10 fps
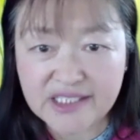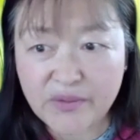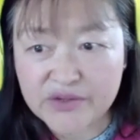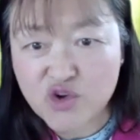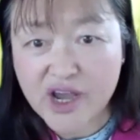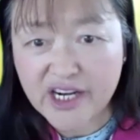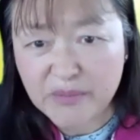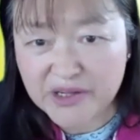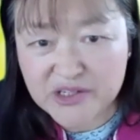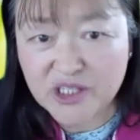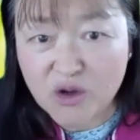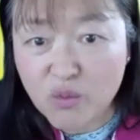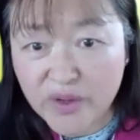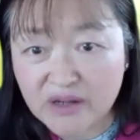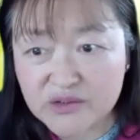I was struggling because no
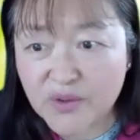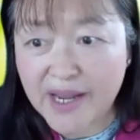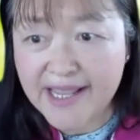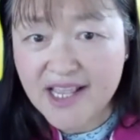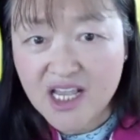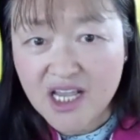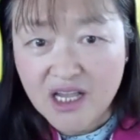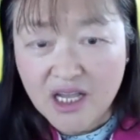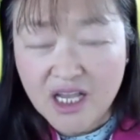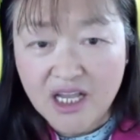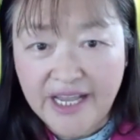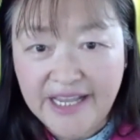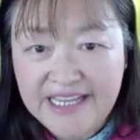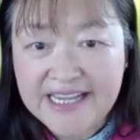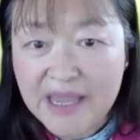wheels, right? And
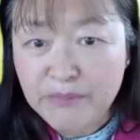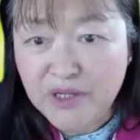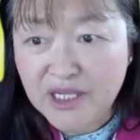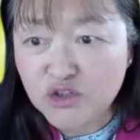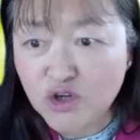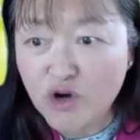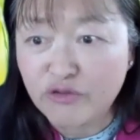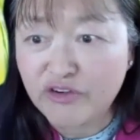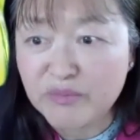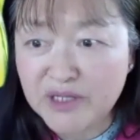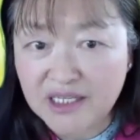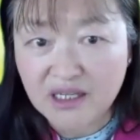he came in to offer me